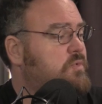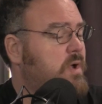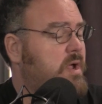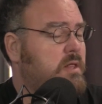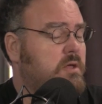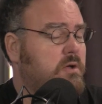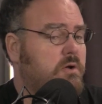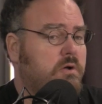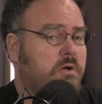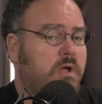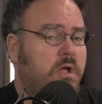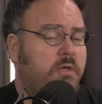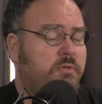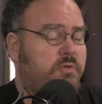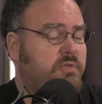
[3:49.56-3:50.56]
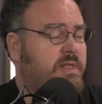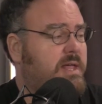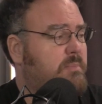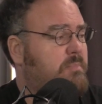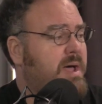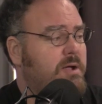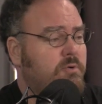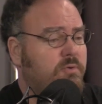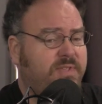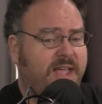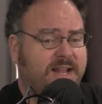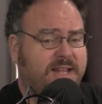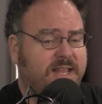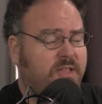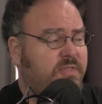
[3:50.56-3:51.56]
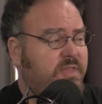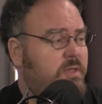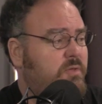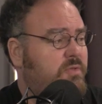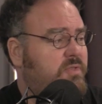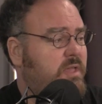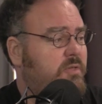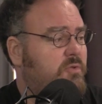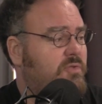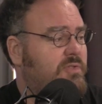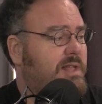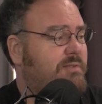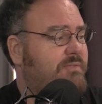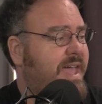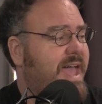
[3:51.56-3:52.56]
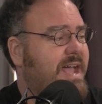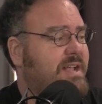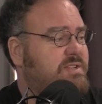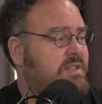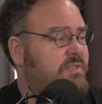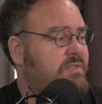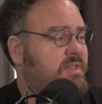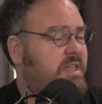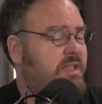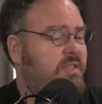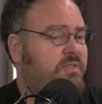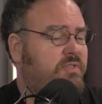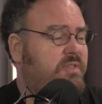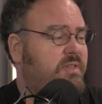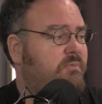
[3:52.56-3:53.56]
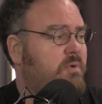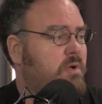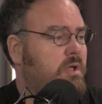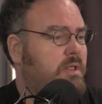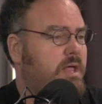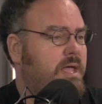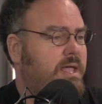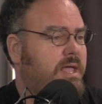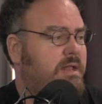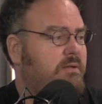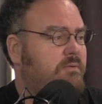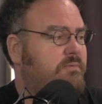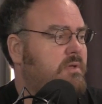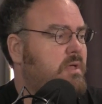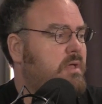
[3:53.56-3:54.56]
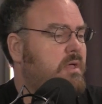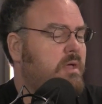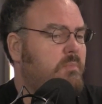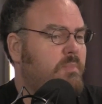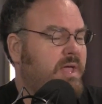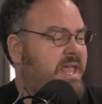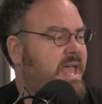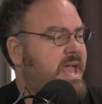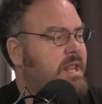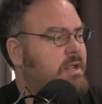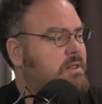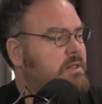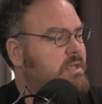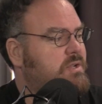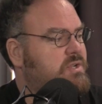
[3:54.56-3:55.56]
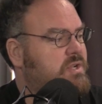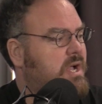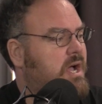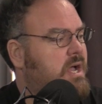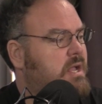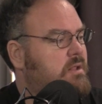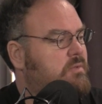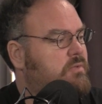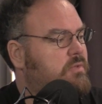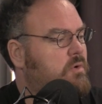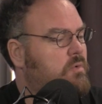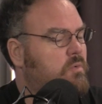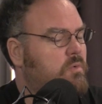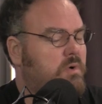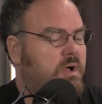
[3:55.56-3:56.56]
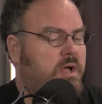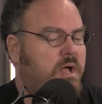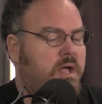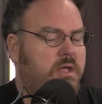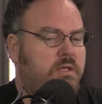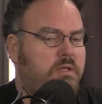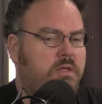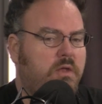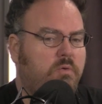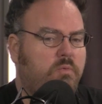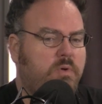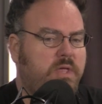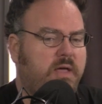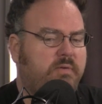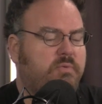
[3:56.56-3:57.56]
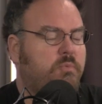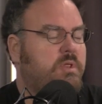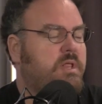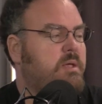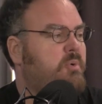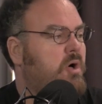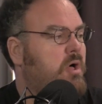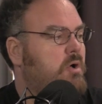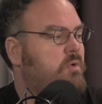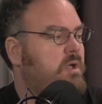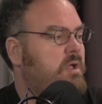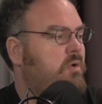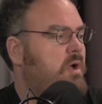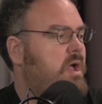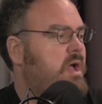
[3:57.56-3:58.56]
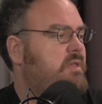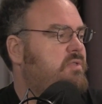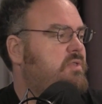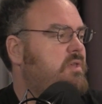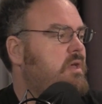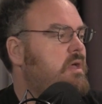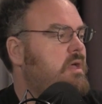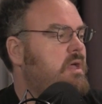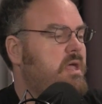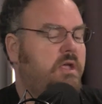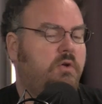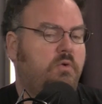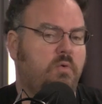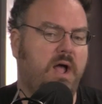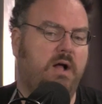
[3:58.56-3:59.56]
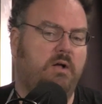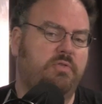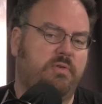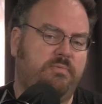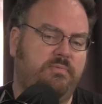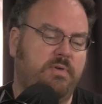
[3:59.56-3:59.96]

trailer. There's a lot of pyrotechnics that you see. There's a lot of action scenes that seem very like kind of mechanically shot. So, uh, you know, when you have someone like Paul Greengrass, it grounds the